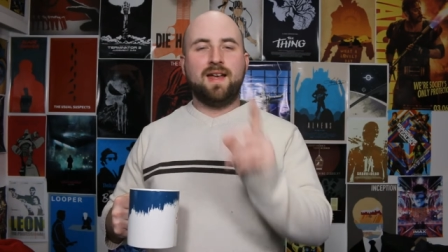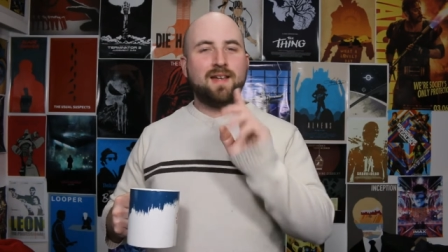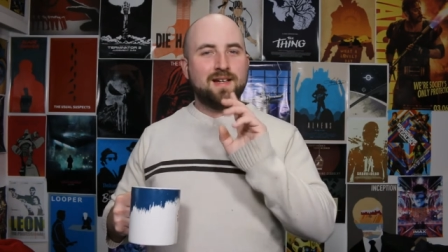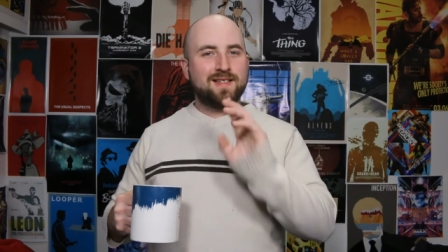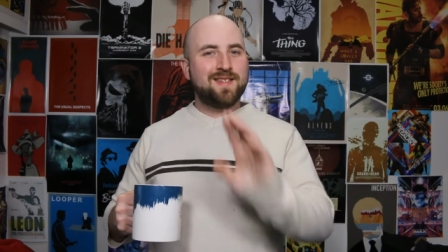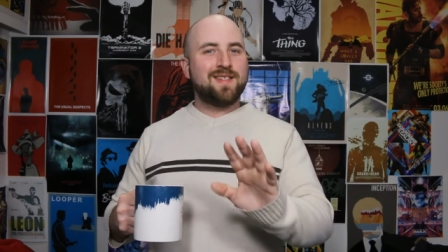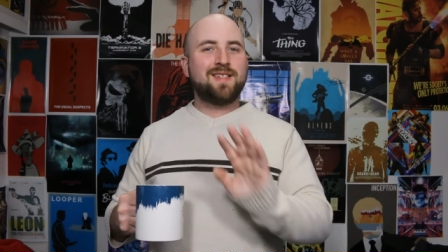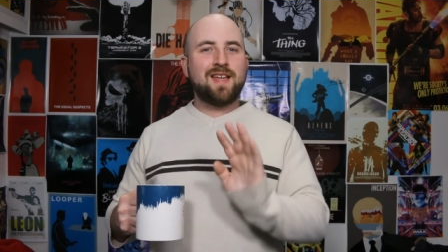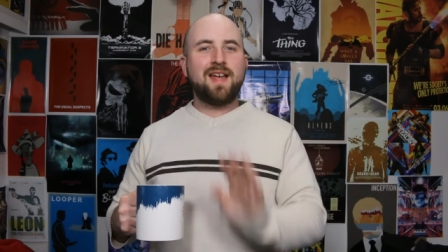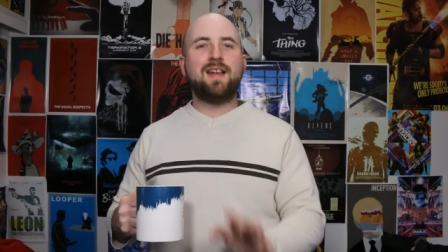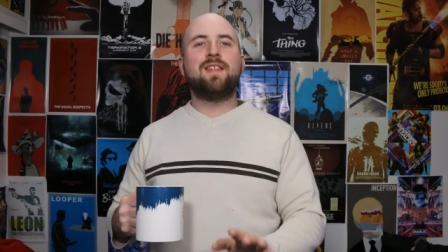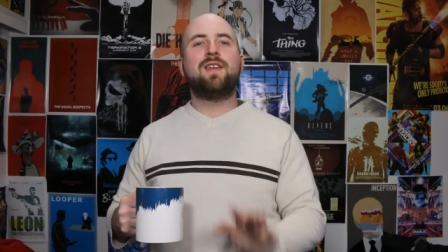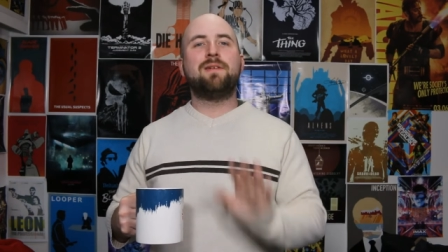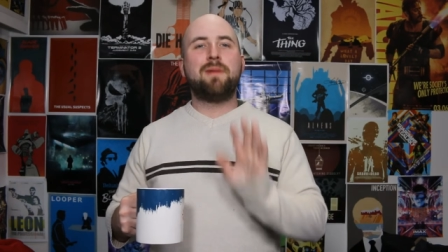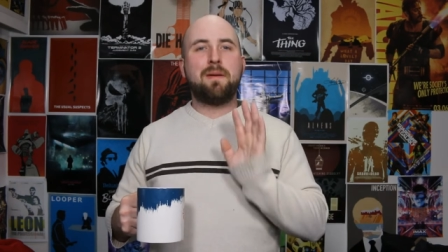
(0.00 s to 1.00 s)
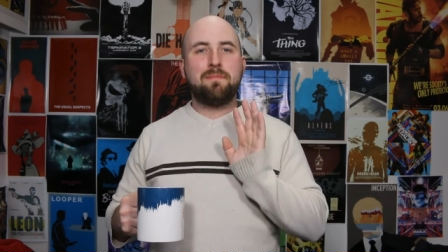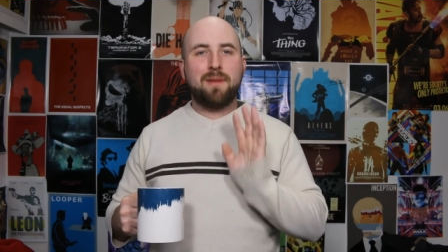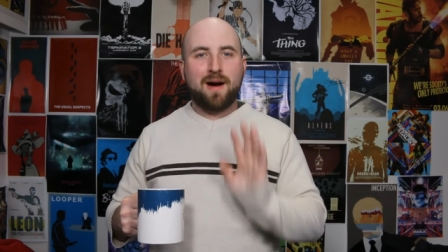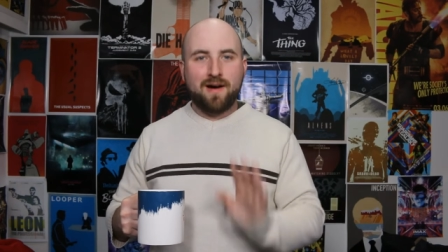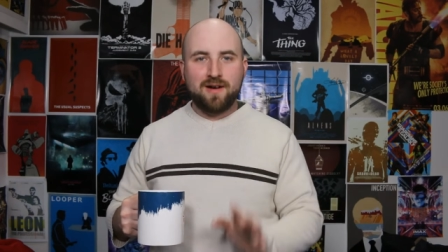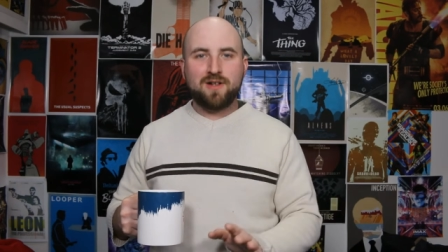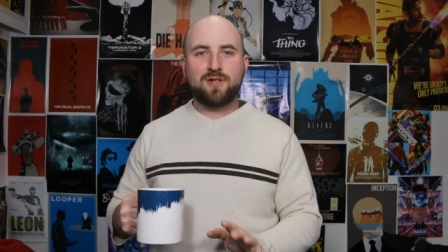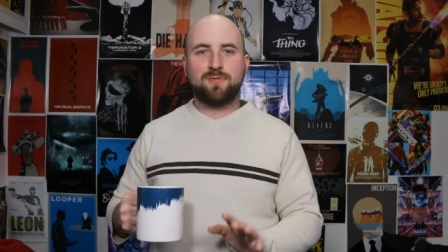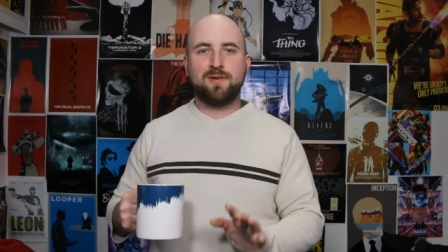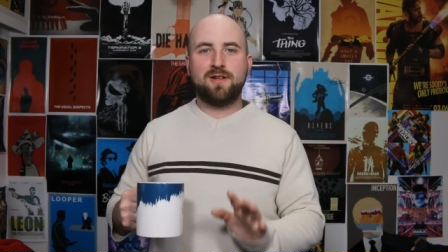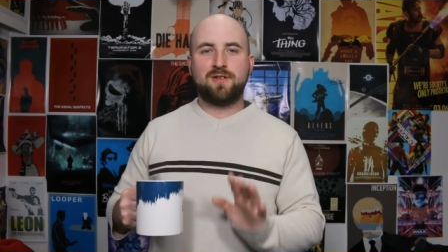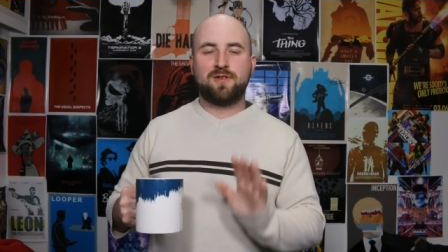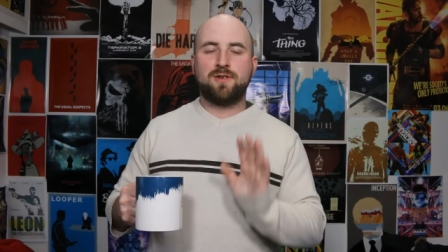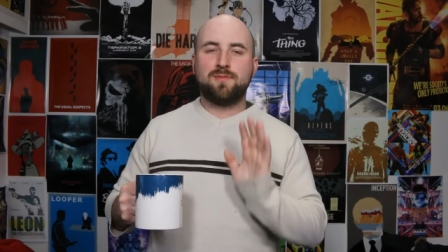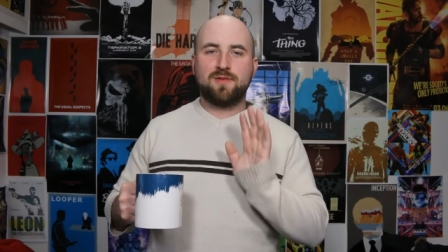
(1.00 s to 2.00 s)
He doesn't say anything about punishment
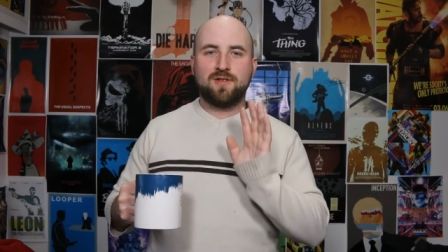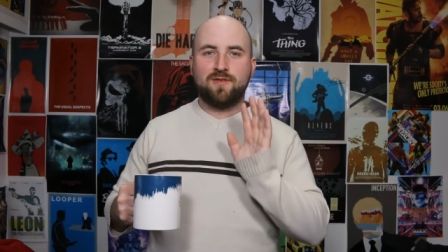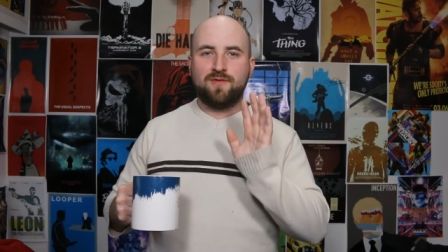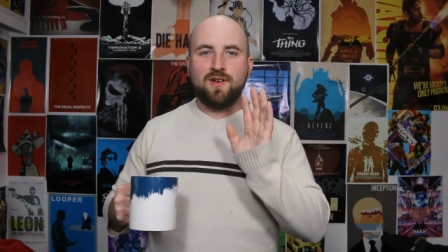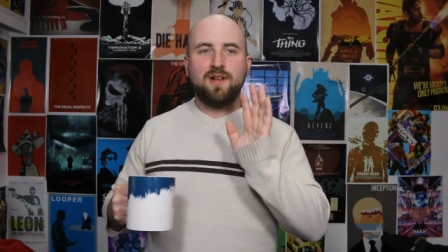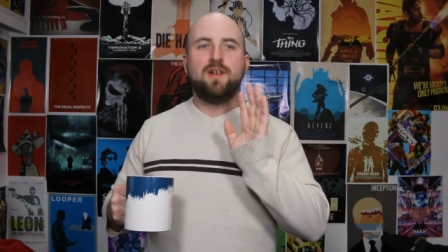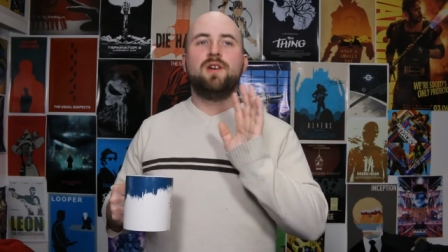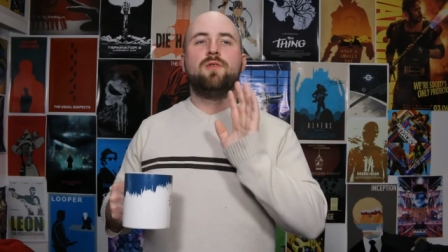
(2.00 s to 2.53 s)
in terms of